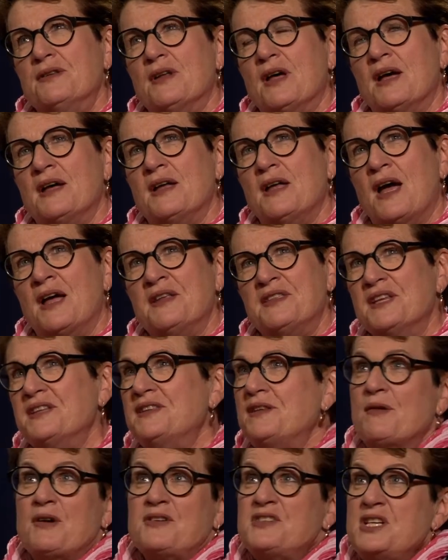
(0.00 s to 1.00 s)
I think
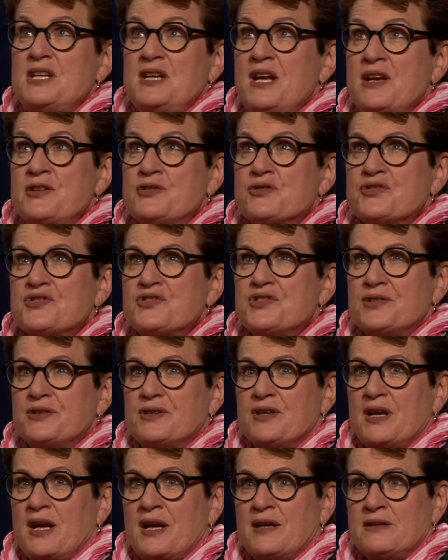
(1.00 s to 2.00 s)
there are teenagers
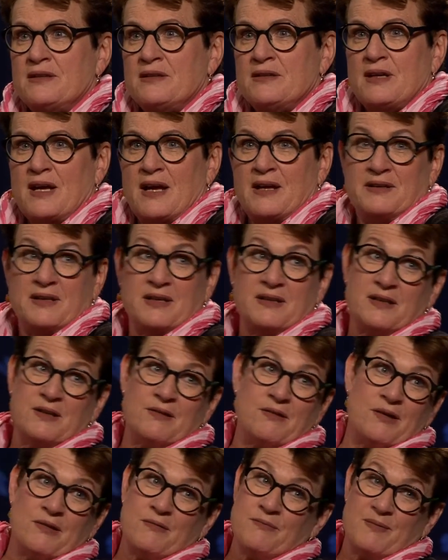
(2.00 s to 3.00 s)
and then
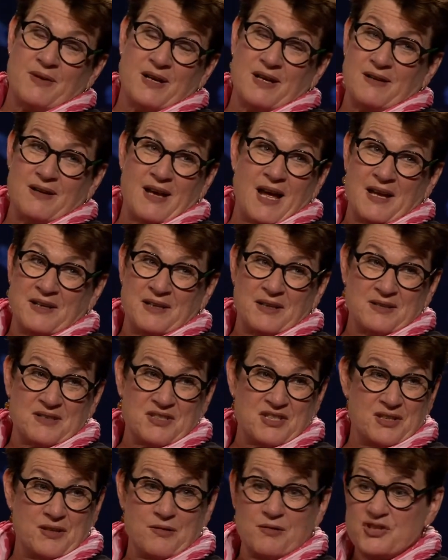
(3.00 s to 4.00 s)
there are
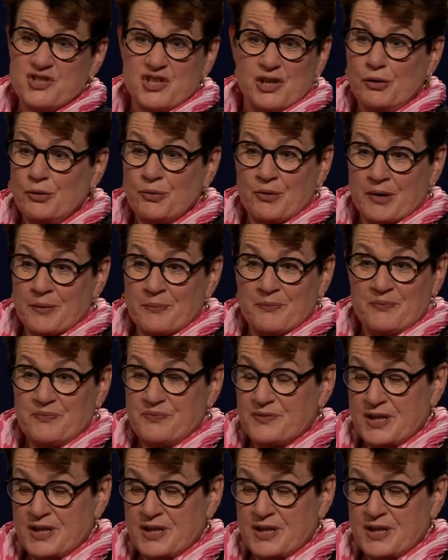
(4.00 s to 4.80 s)
adults and there are children,